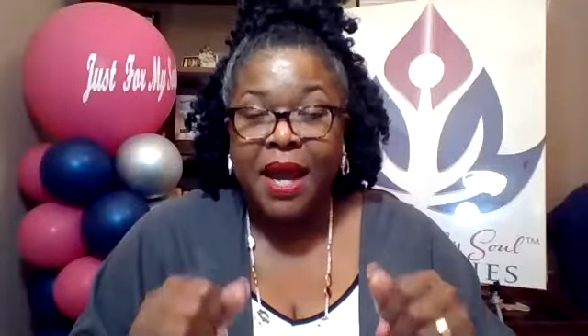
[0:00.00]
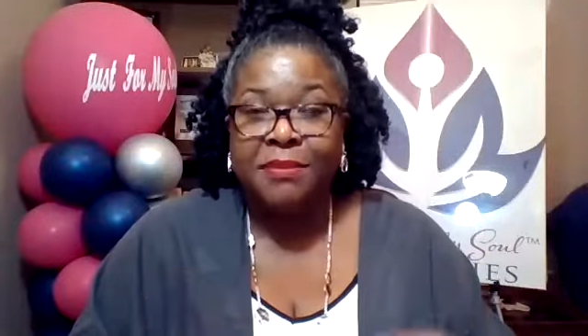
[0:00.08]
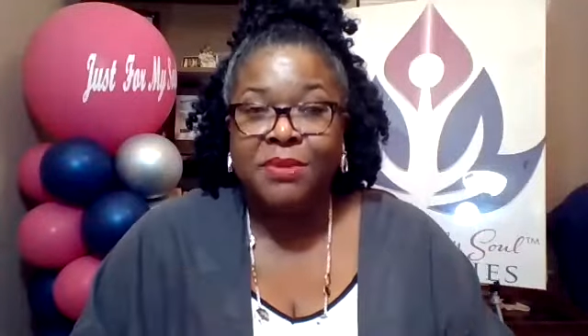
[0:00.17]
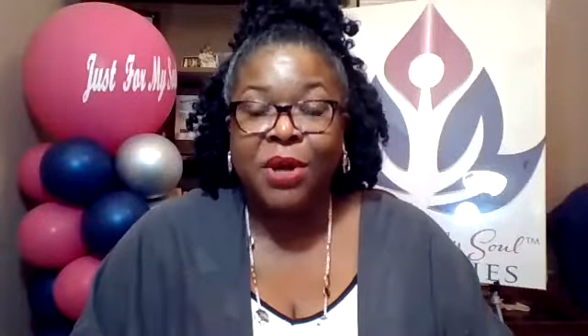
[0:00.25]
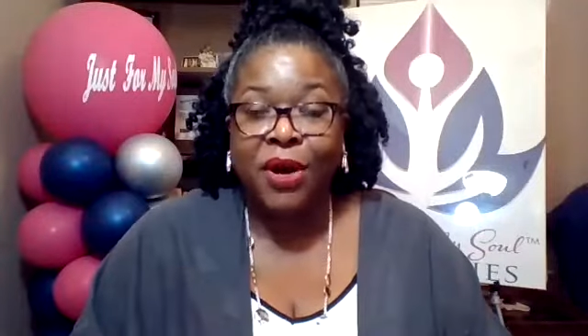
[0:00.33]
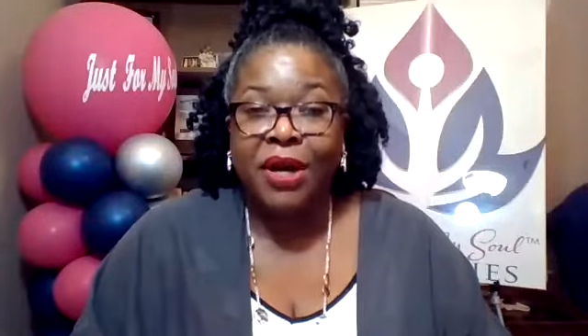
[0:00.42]

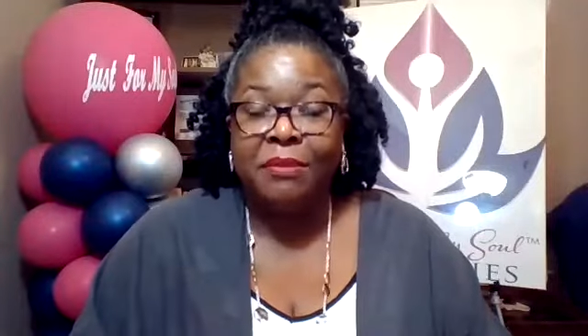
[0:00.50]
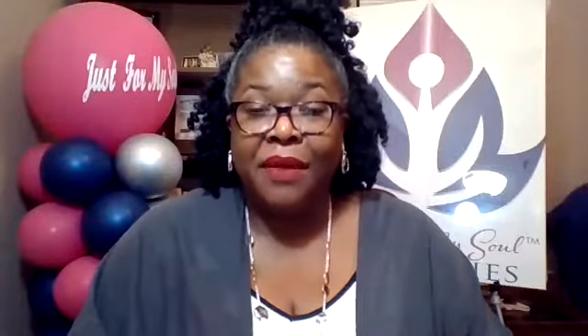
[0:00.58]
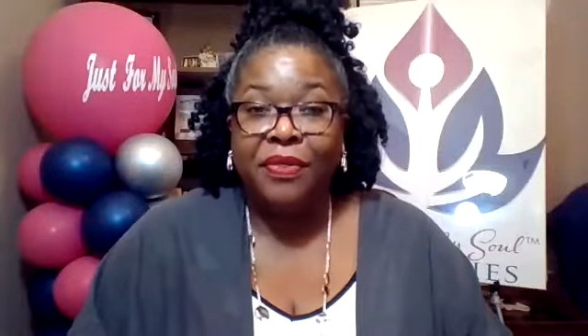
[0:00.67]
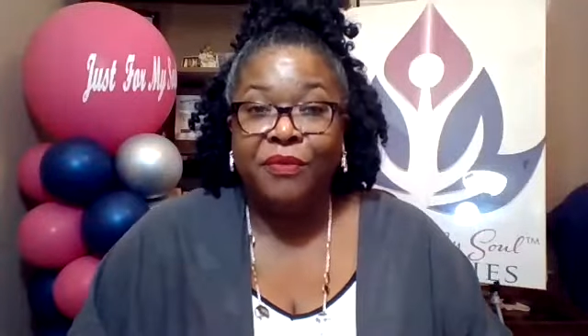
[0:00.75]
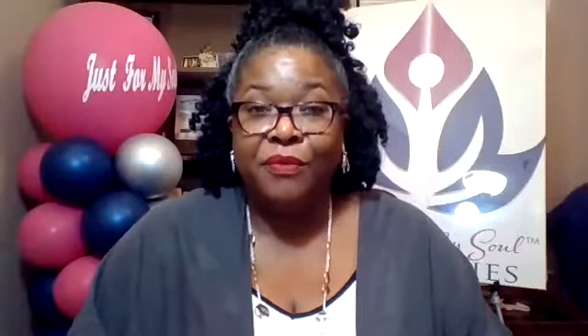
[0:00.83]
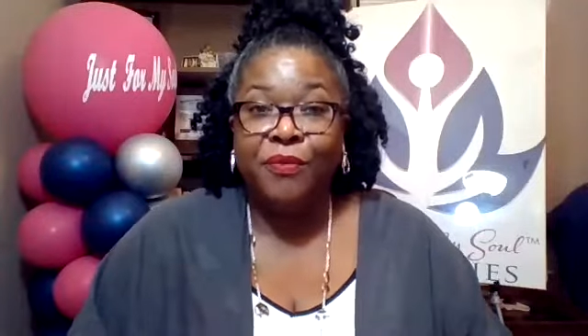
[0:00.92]
I'm talking
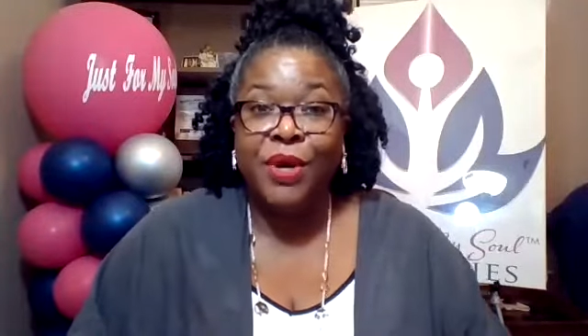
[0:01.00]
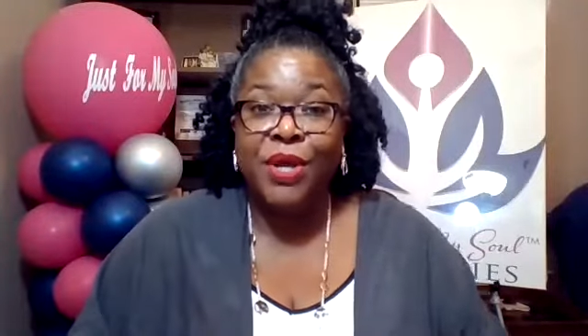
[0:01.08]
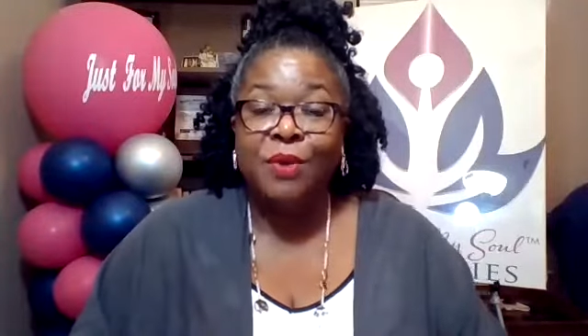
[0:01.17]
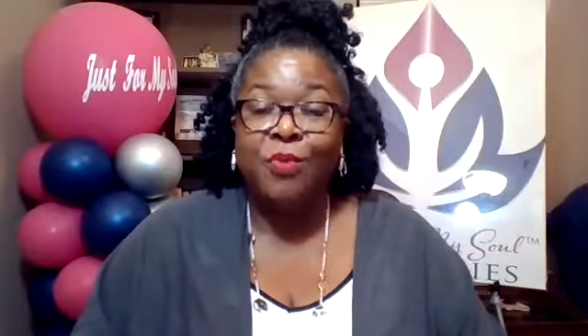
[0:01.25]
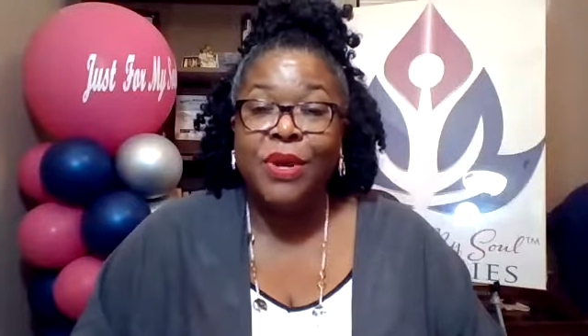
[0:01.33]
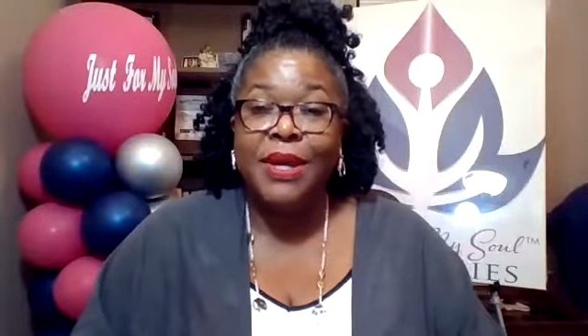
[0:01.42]
about the
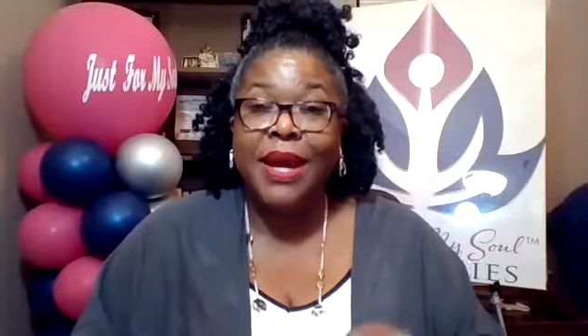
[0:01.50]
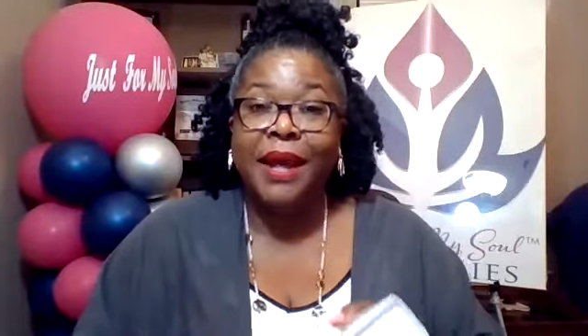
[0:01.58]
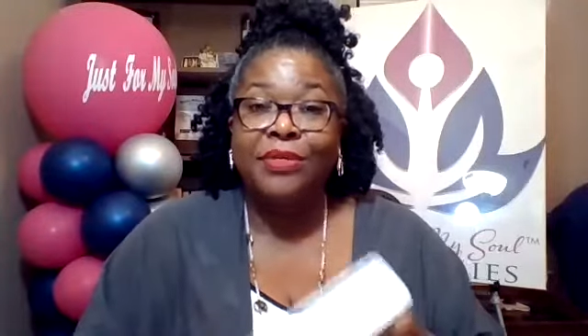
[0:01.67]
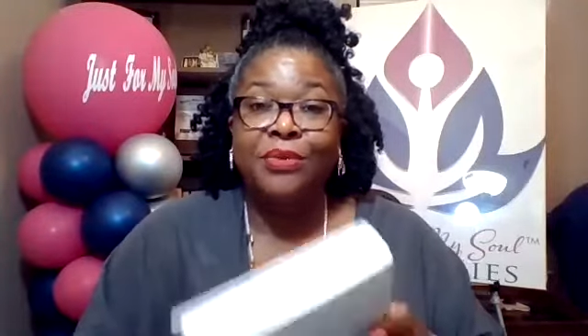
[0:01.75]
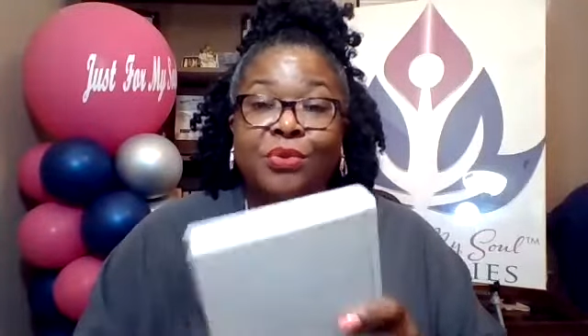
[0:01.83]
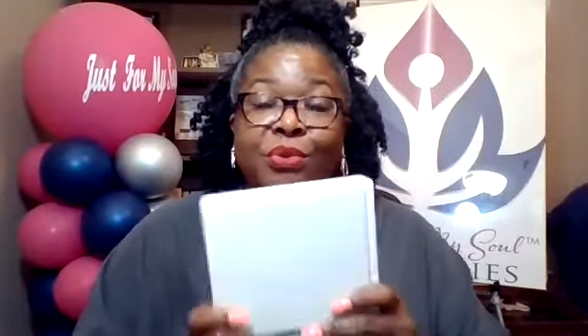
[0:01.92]
freedom we
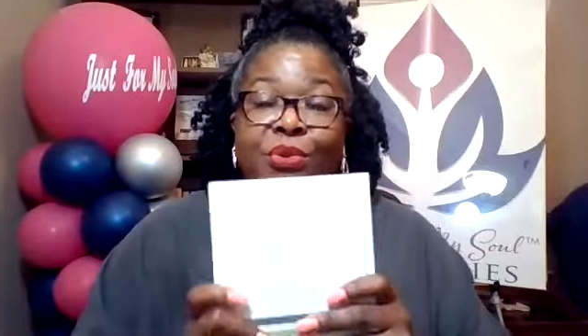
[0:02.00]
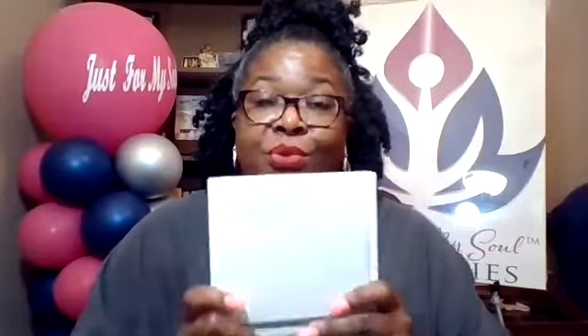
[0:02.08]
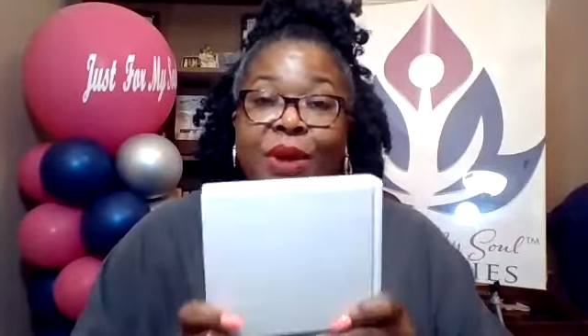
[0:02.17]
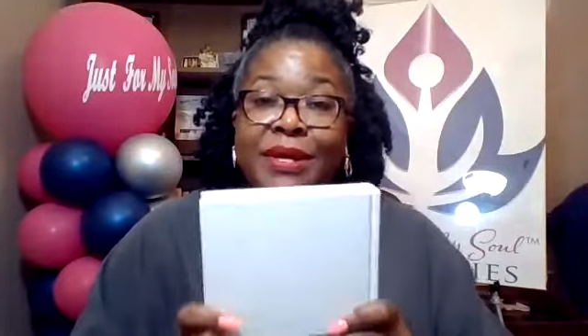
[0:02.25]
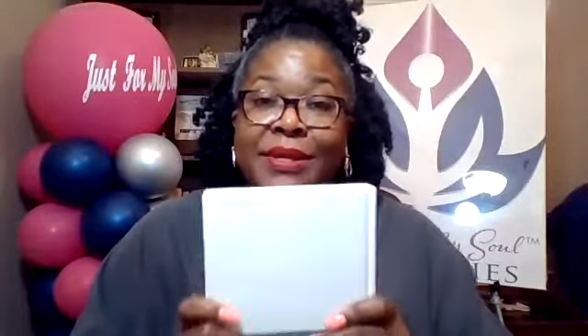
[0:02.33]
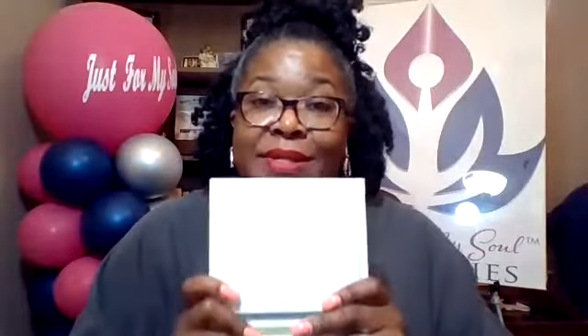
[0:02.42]
got through
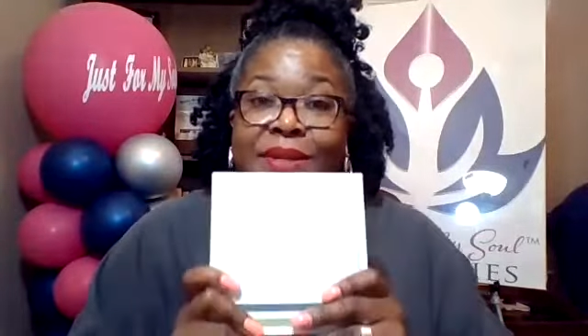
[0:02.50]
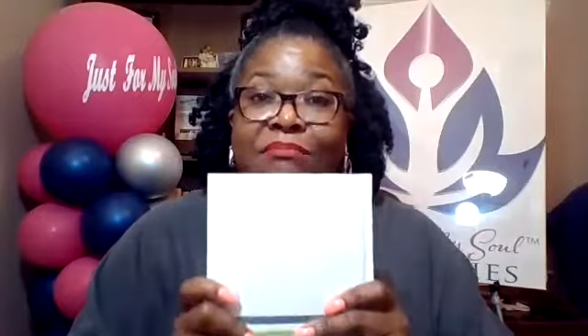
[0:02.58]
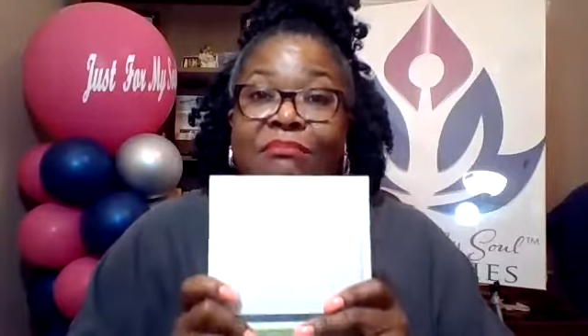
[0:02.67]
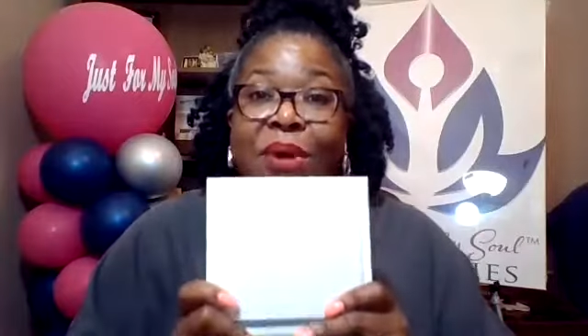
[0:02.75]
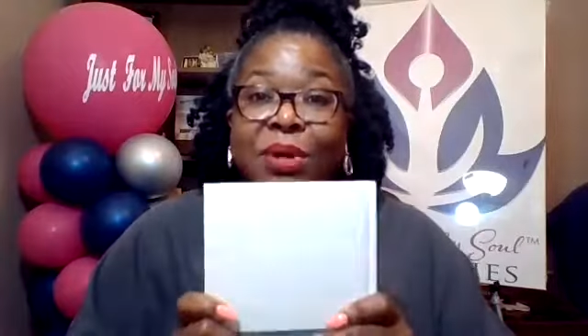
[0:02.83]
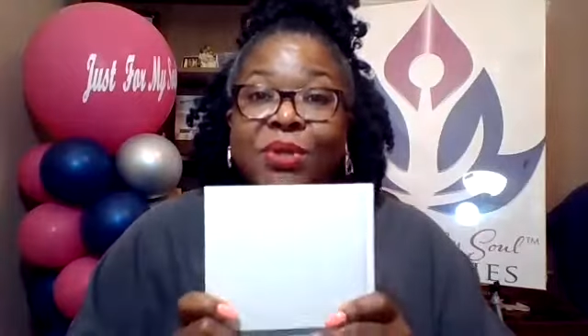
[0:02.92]
grace and
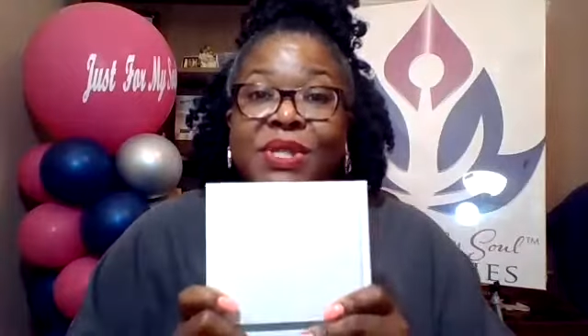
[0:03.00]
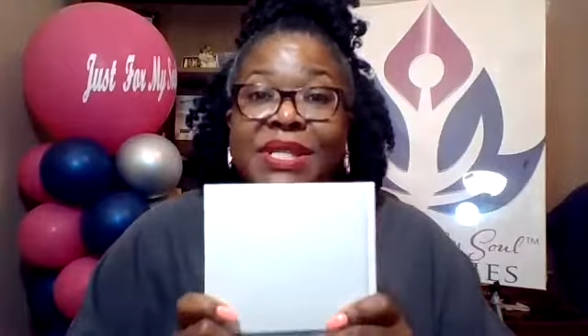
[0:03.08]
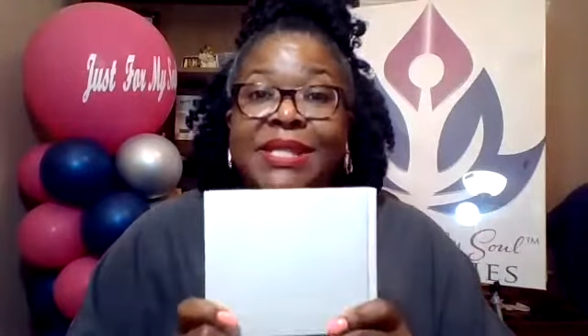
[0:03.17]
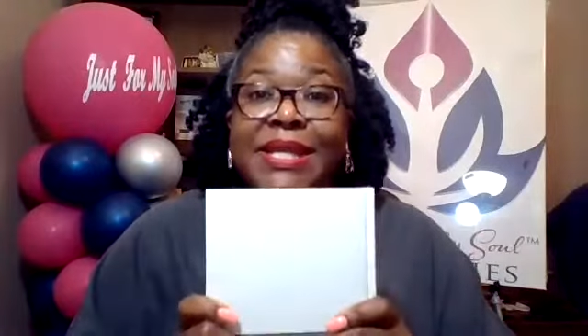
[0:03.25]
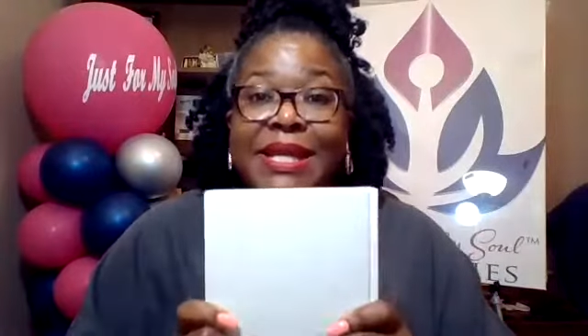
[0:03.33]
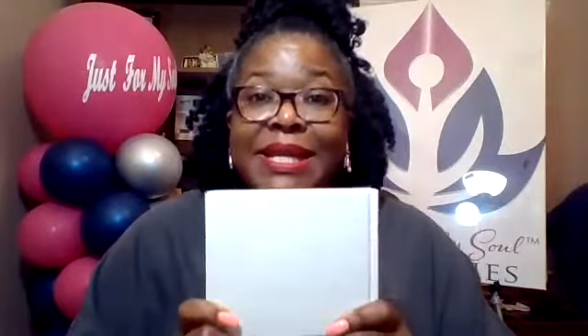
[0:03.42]

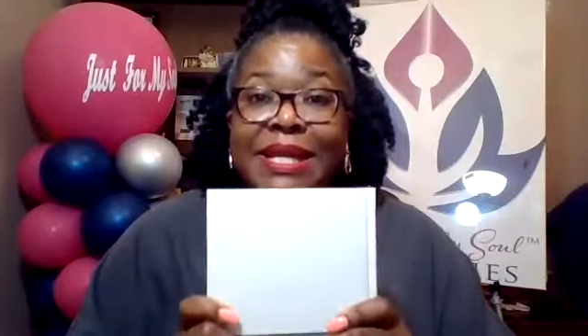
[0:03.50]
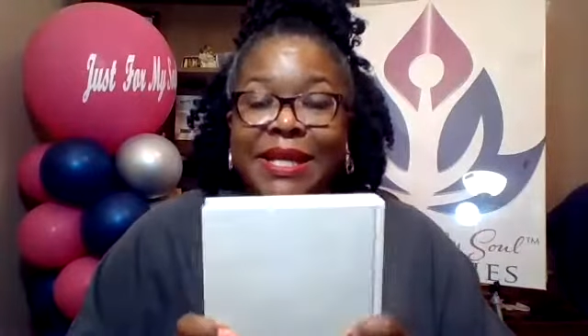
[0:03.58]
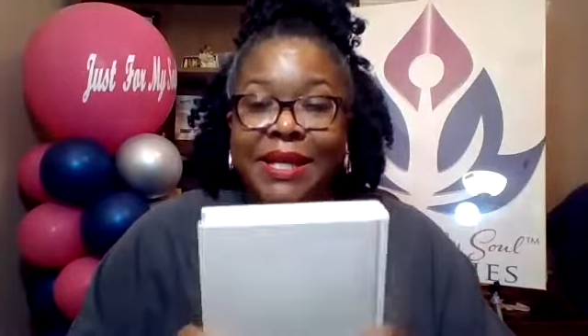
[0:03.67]
mercy